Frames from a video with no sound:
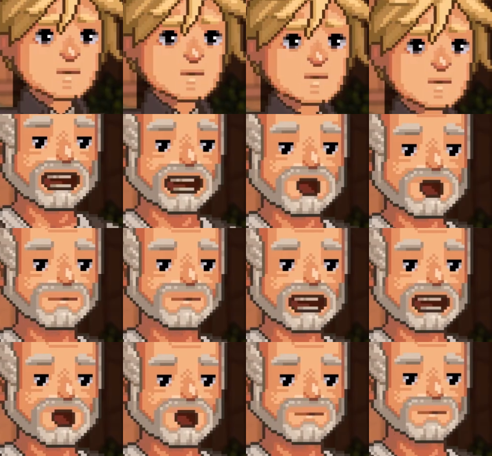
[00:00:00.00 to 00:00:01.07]
this a ruse?
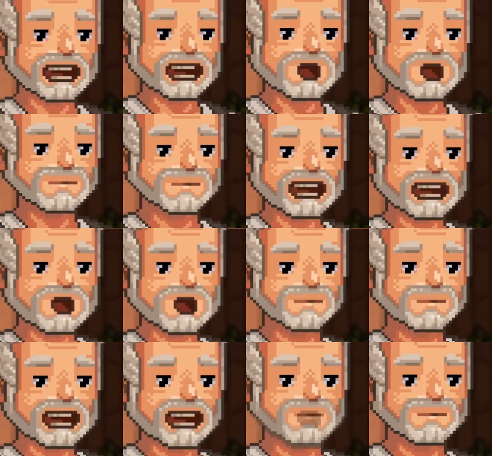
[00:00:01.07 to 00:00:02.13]
No,
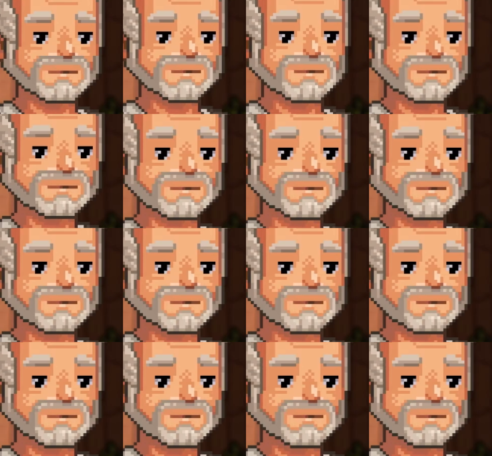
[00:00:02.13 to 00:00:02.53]
Aaron.